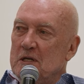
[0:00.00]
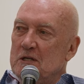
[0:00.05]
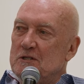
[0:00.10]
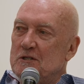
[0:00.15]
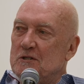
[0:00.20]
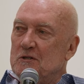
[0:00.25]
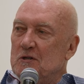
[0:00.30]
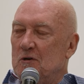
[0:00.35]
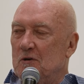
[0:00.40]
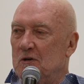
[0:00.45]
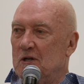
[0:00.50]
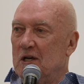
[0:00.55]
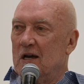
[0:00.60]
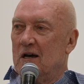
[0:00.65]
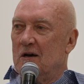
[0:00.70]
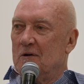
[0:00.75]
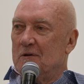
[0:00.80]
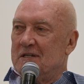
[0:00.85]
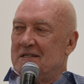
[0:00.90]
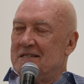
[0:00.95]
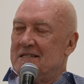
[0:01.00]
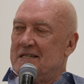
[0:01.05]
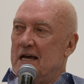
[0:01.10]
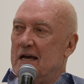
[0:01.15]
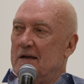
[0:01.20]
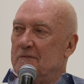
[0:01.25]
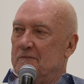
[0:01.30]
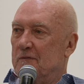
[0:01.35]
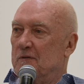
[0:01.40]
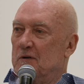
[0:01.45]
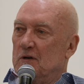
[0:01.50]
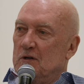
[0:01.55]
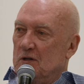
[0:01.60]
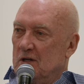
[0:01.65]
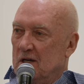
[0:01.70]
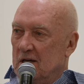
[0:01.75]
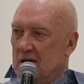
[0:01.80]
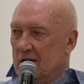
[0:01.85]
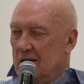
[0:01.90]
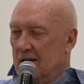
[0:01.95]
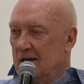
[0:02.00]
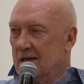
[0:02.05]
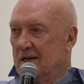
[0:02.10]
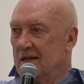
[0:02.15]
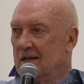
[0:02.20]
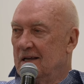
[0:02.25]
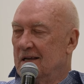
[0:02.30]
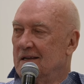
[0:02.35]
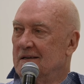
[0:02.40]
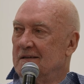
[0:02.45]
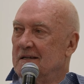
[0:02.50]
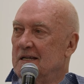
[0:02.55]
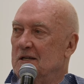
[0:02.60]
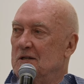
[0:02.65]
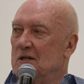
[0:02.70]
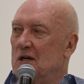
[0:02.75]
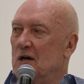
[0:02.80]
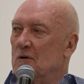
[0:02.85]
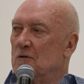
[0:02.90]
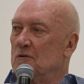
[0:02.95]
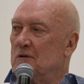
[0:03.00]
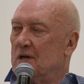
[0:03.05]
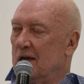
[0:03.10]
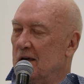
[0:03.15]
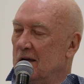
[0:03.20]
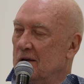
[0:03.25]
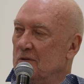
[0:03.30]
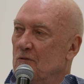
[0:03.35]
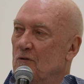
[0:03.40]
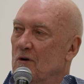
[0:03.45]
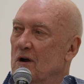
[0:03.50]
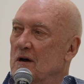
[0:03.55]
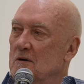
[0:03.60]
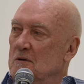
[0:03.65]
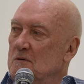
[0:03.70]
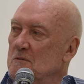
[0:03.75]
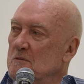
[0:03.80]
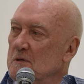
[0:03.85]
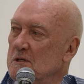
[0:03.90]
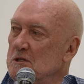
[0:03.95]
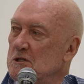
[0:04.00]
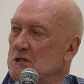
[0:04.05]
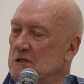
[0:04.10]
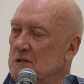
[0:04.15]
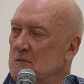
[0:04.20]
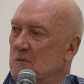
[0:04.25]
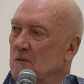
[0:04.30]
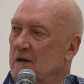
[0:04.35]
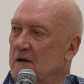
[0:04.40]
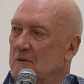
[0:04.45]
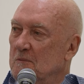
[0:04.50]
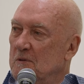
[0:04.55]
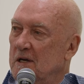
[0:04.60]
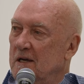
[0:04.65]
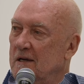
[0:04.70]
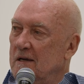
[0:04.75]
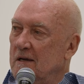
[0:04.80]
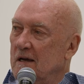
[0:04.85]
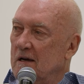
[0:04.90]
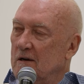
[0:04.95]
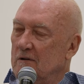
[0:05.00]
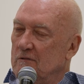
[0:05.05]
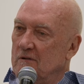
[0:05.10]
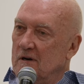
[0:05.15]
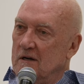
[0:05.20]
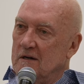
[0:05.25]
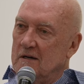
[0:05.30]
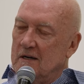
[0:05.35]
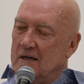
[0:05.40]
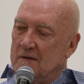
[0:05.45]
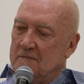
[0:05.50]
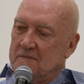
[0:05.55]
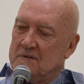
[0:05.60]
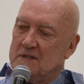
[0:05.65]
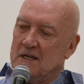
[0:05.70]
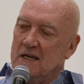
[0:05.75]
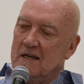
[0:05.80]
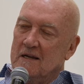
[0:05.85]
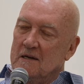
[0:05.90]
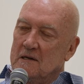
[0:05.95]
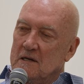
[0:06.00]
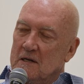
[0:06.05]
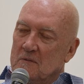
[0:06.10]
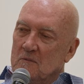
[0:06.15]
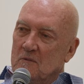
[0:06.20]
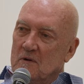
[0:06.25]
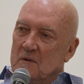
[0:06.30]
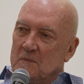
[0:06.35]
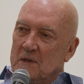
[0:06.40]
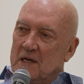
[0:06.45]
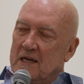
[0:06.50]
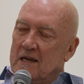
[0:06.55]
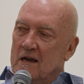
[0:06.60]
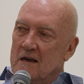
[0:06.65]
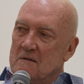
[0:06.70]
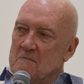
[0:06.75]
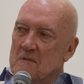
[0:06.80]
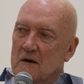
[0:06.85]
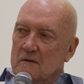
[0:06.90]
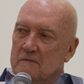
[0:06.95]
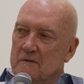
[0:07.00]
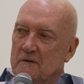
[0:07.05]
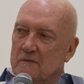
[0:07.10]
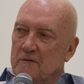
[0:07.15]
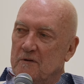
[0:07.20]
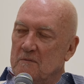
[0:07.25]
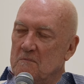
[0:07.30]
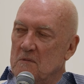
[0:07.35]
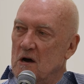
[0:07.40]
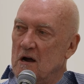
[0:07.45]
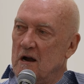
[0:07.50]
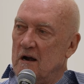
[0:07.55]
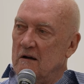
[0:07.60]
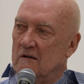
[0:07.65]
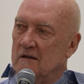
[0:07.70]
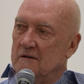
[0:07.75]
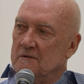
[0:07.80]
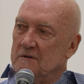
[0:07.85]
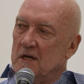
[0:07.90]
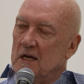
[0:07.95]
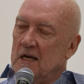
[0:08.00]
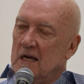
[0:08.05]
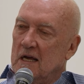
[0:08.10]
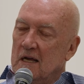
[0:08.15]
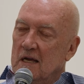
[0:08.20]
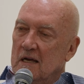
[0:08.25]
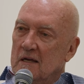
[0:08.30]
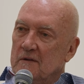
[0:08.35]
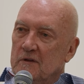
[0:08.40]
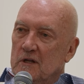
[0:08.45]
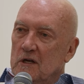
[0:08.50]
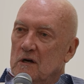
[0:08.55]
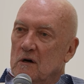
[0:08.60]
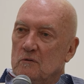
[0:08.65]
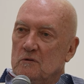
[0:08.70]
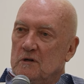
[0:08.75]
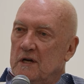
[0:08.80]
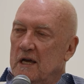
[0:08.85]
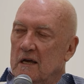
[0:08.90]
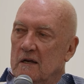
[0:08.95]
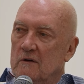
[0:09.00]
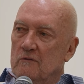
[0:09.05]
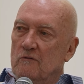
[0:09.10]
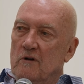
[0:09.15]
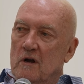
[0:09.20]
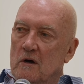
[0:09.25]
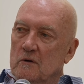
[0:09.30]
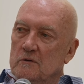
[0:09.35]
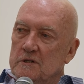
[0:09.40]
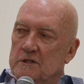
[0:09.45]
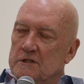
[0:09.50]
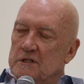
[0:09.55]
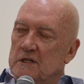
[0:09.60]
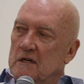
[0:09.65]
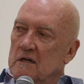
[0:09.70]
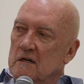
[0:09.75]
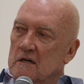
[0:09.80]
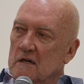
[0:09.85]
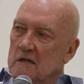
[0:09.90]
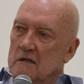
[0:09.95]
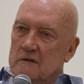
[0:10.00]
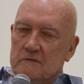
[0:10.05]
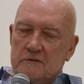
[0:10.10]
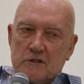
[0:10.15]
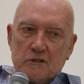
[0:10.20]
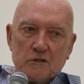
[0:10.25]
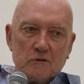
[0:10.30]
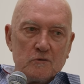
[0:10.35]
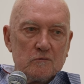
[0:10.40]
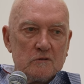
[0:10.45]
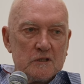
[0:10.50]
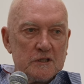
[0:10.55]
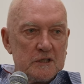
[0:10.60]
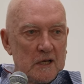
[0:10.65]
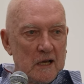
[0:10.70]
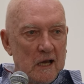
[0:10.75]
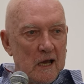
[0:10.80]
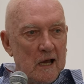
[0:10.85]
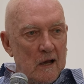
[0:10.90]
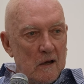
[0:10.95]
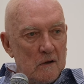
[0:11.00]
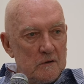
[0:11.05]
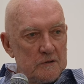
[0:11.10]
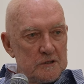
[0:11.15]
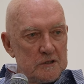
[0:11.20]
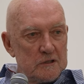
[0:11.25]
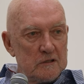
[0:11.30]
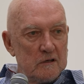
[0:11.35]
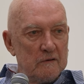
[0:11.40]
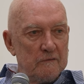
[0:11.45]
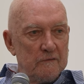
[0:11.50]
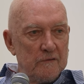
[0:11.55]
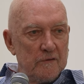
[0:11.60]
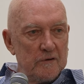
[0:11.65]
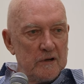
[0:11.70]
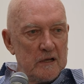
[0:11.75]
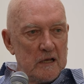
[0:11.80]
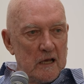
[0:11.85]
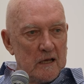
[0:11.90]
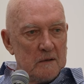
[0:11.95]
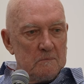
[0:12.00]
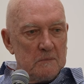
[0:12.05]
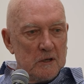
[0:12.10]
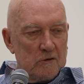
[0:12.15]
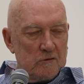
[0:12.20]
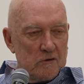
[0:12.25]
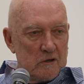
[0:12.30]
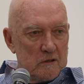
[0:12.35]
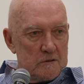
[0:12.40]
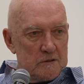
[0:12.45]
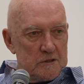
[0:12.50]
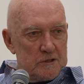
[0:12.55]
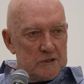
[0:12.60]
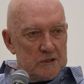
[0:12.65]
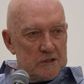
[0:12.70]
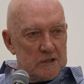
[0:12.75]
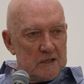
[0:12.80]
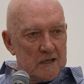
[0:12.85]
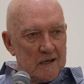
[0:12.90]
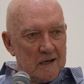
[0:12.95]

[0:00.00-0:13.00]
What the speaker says: studio in Deptford, near the Old Kent Road, which is where we arrived when we came over from Ireland. The Old Kent Road is a kind of sorting house for immigrants.